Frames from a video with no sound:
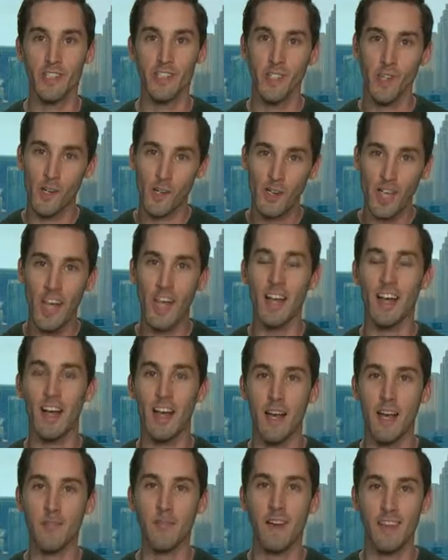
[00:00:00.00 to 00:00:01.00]
So
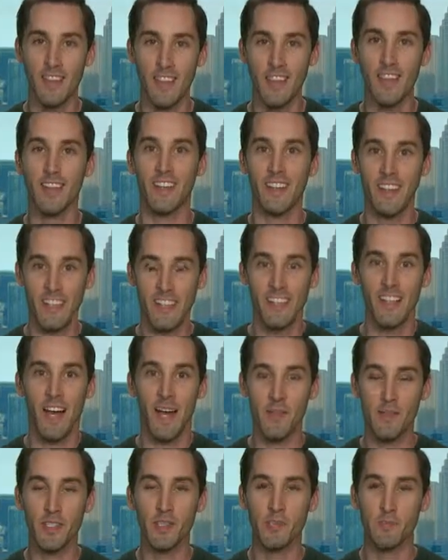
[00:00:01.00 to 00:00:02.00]
yeah, I think
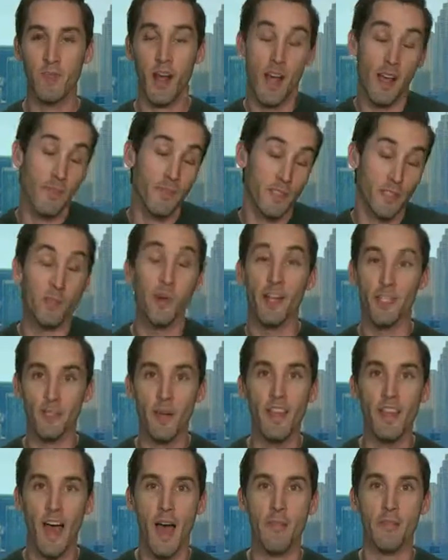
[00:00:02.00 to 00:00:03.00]
I'm surprised
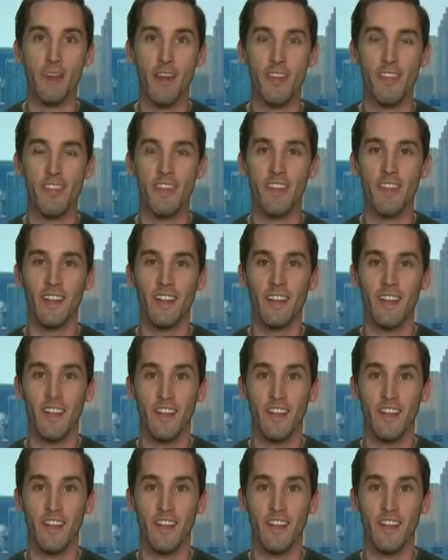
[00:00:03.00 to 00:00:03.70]
by that, but I think